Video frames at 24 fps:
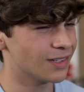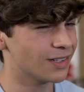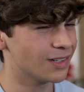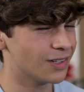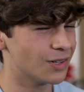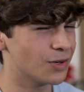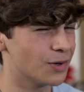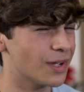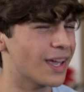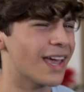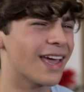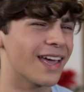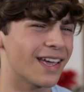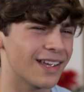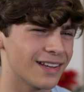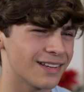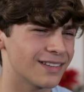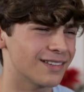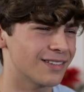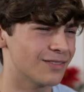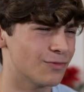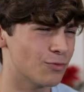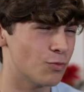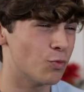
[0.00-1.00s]
Okay,
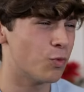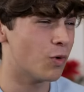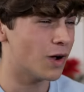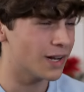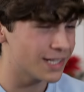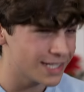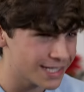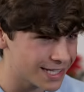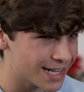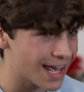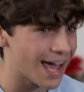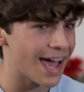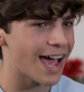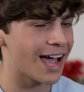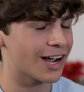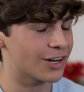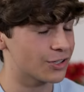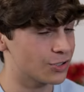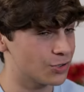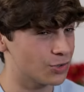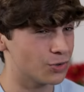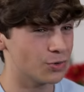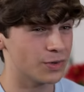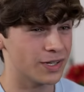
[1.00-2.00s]
what's the actual